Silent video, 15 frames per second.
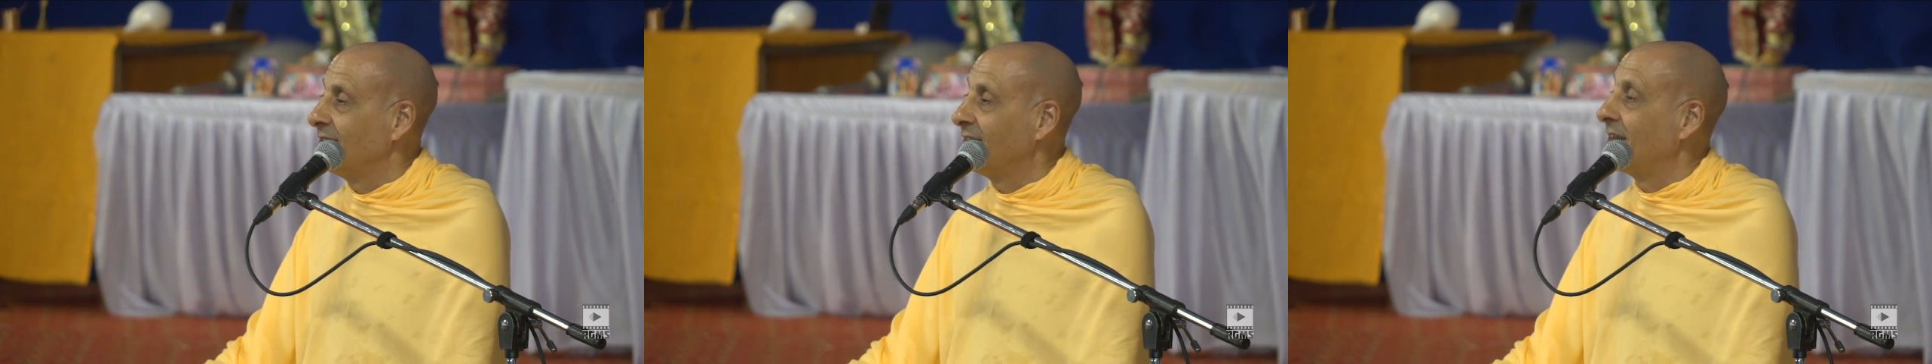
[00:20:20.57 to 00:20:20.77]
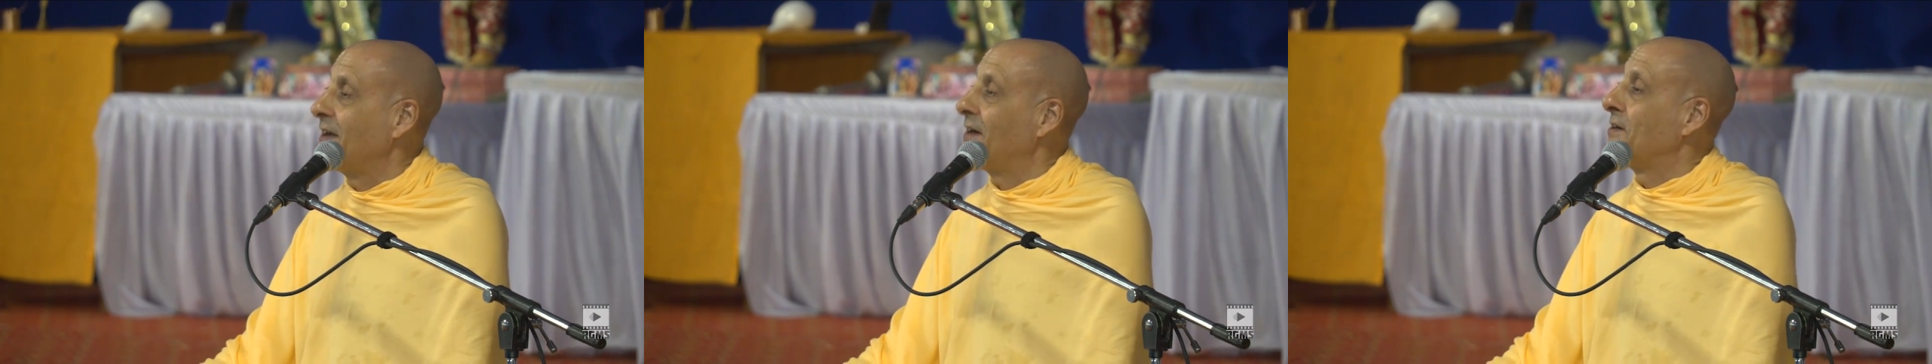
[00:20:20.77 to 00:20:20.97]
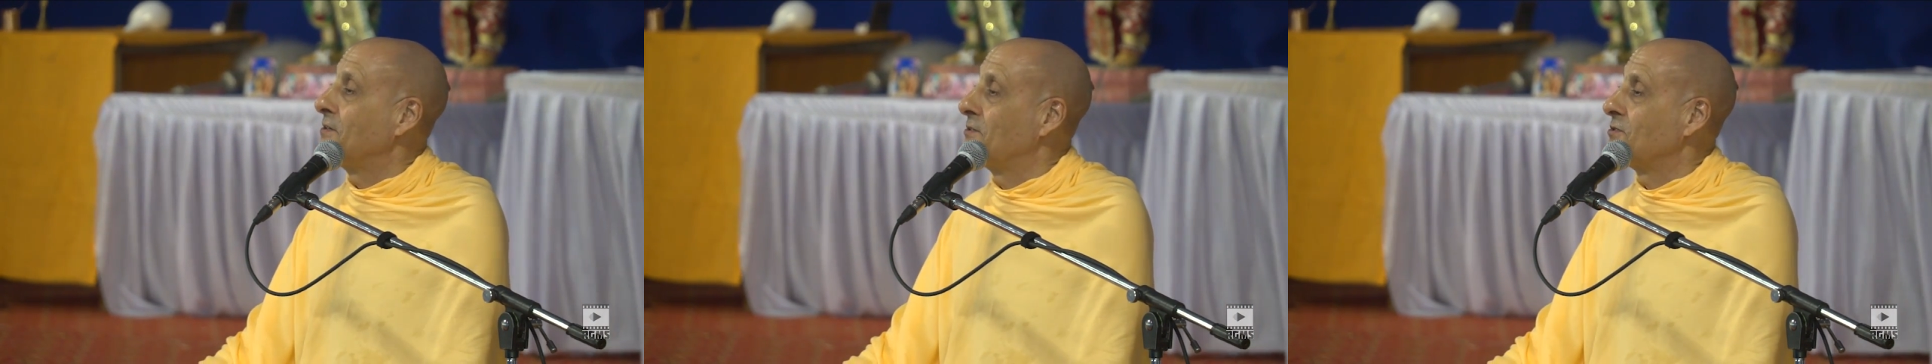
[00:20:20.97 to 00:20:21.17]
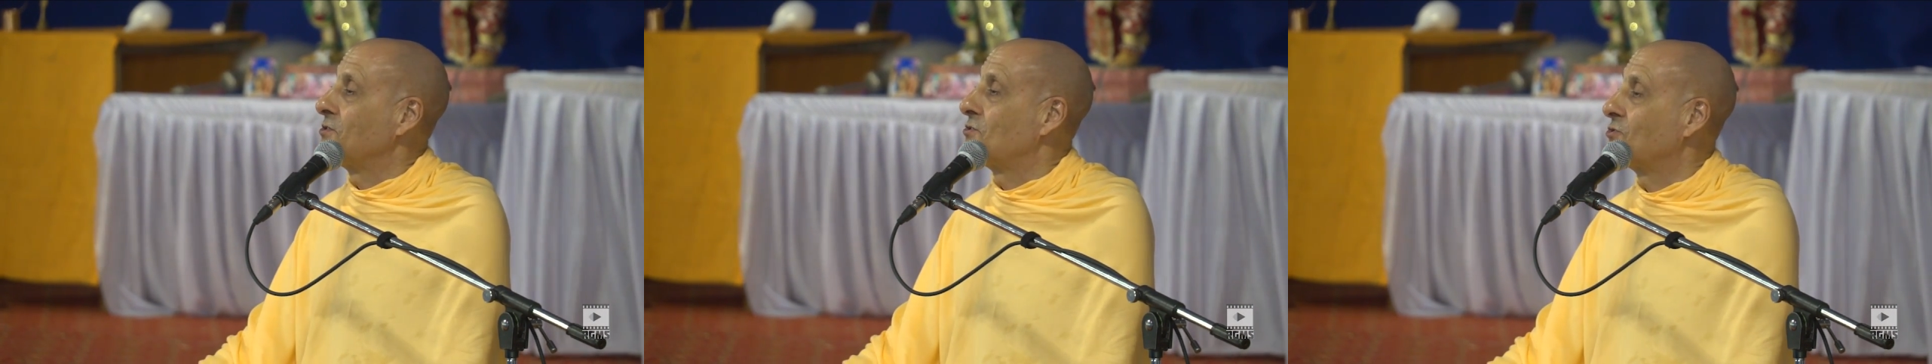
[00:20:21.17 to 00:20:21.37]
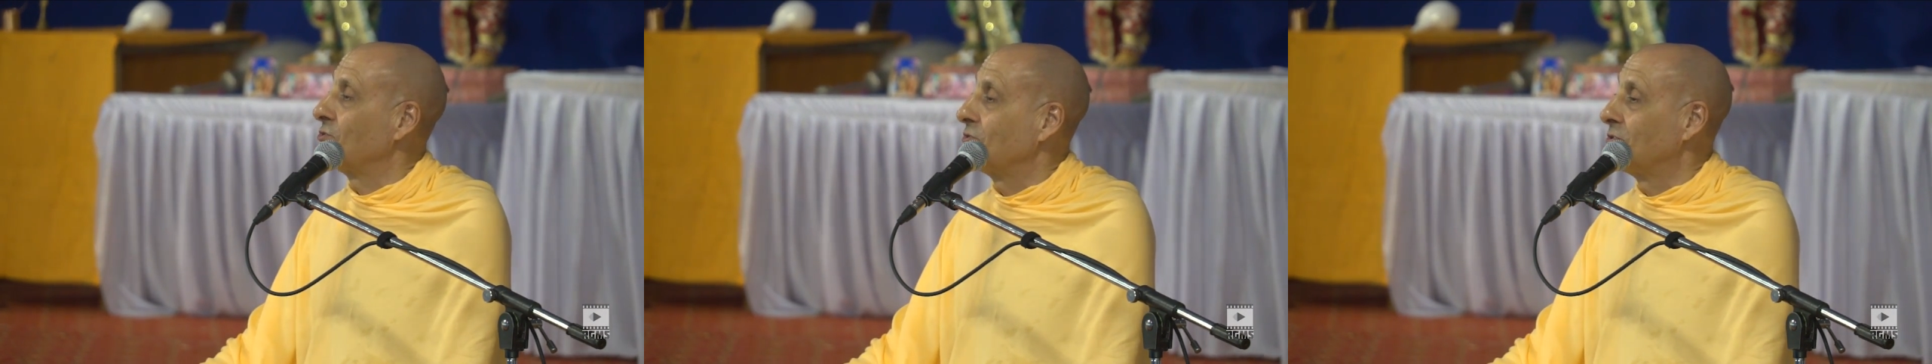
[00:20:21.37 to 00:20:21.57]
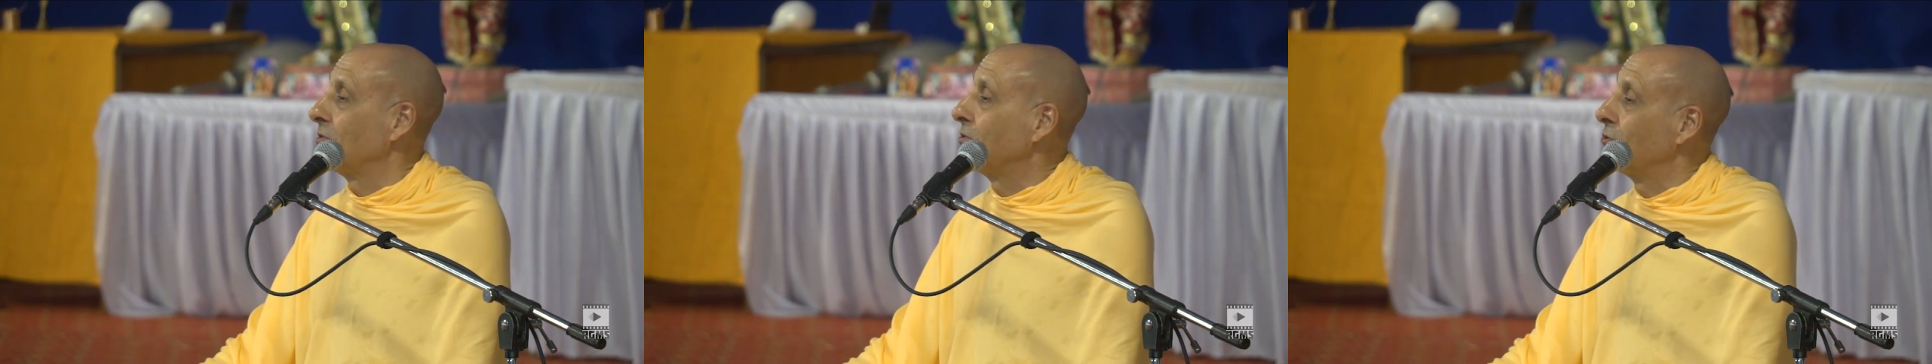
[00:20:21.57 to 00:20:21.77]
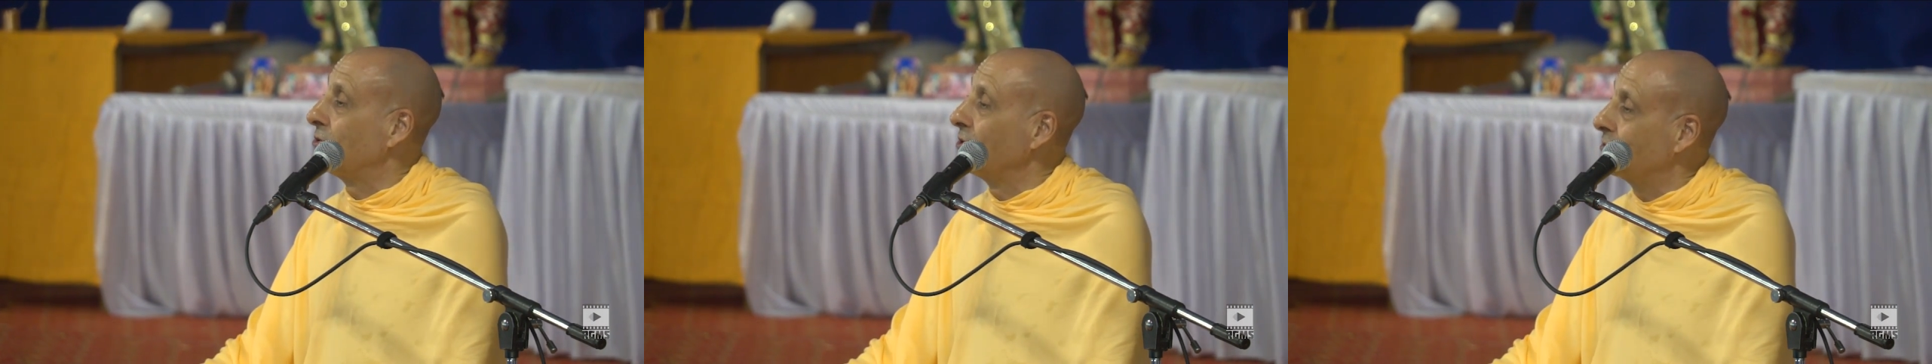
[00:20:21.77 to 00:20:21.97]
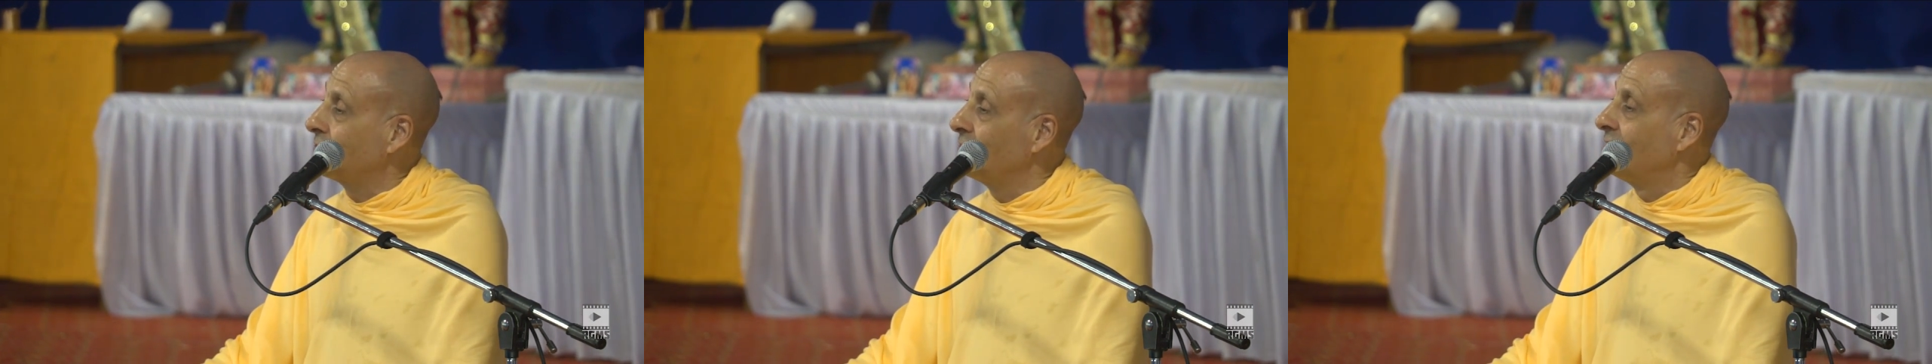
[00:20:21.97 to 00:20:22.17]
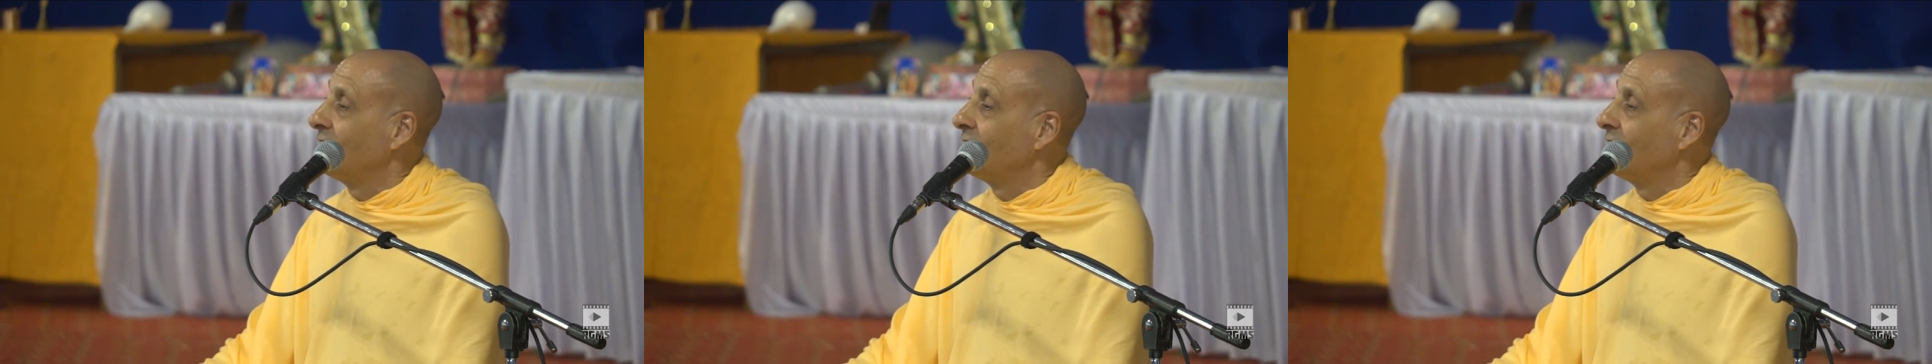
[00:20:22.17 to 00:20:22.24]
they understood the Lord